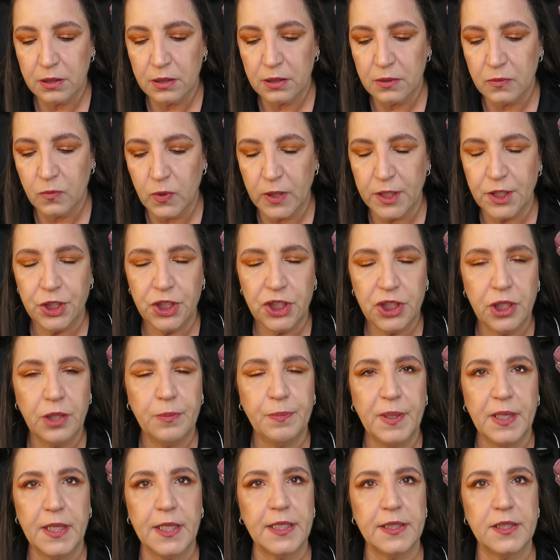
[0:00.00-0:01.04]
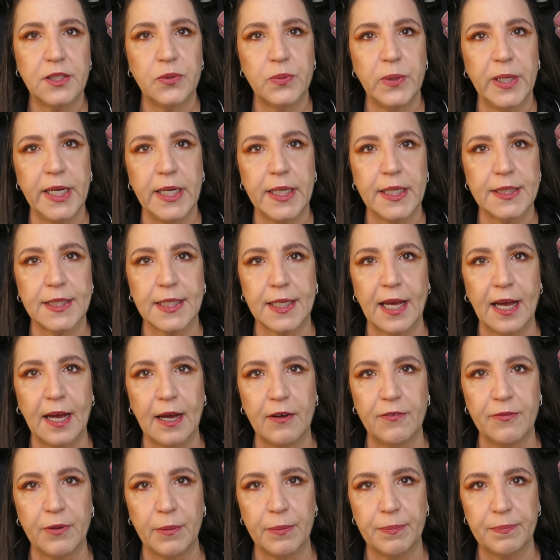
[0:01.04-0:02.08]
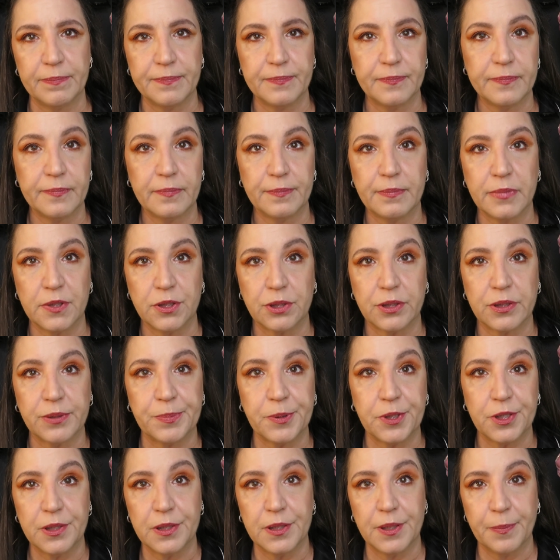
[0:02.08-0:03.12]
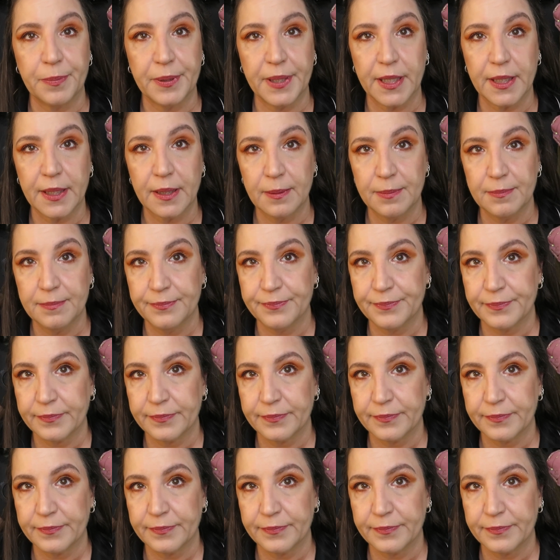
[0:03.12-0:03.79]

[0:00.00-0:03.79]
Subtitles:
which should be this week because I have a prescription to pick up,